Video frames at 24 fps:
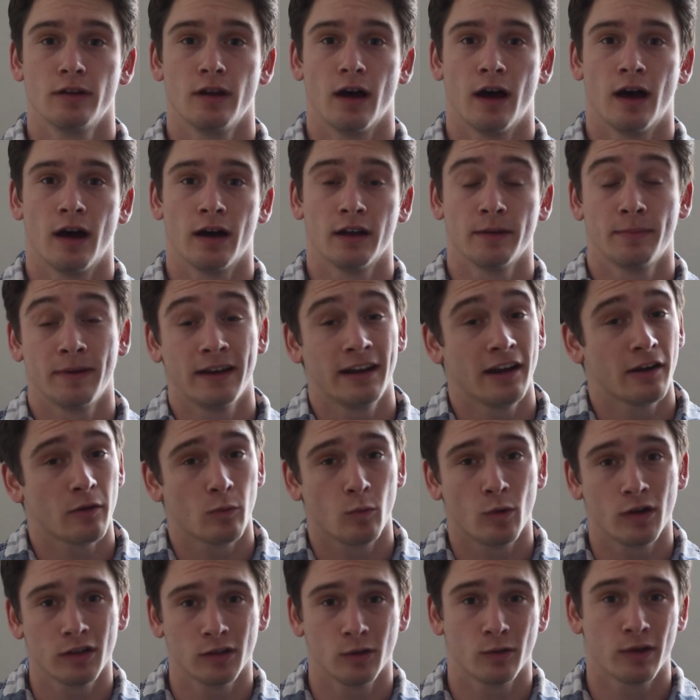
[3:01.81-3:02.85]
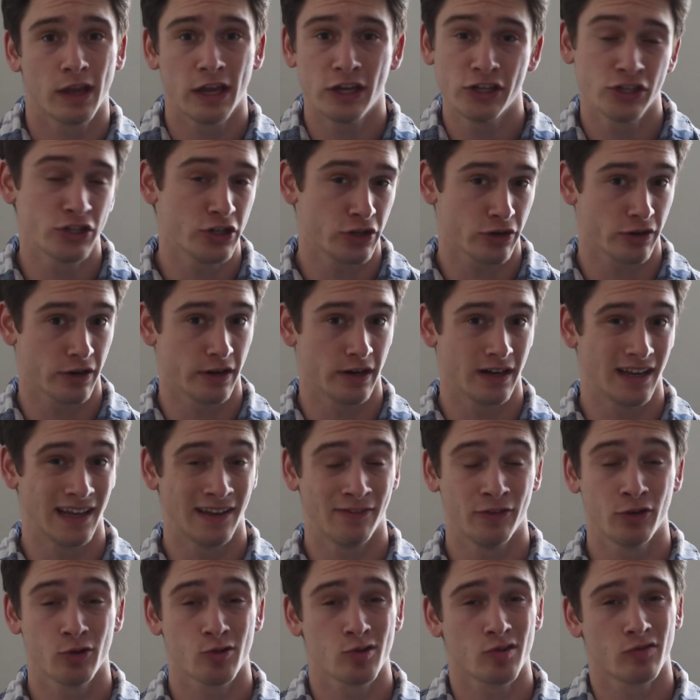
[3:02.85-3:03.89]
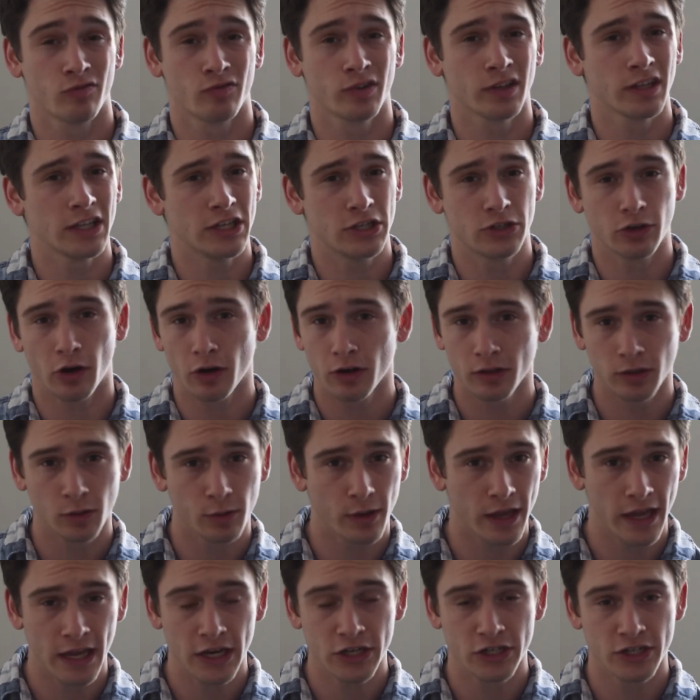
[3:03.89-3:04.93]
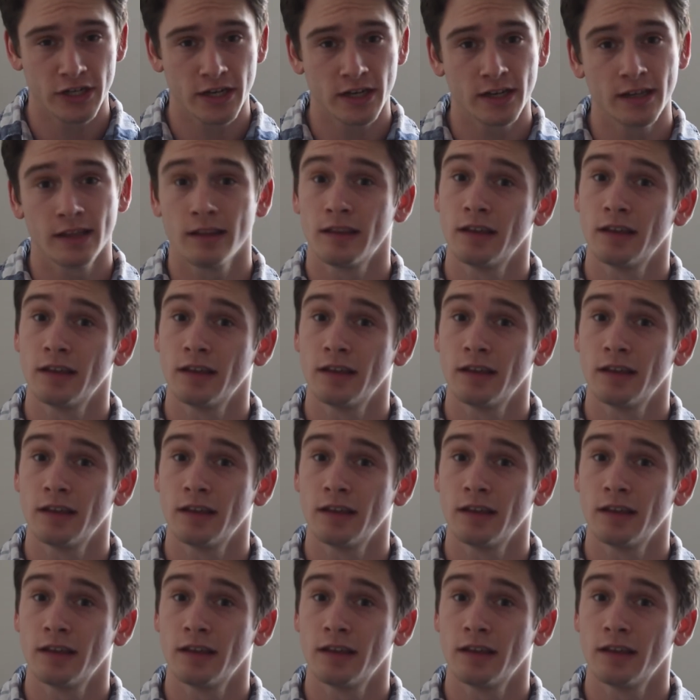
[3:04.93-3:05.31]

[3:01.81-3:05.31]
Depending on what location you're in. If you're in a really dark location,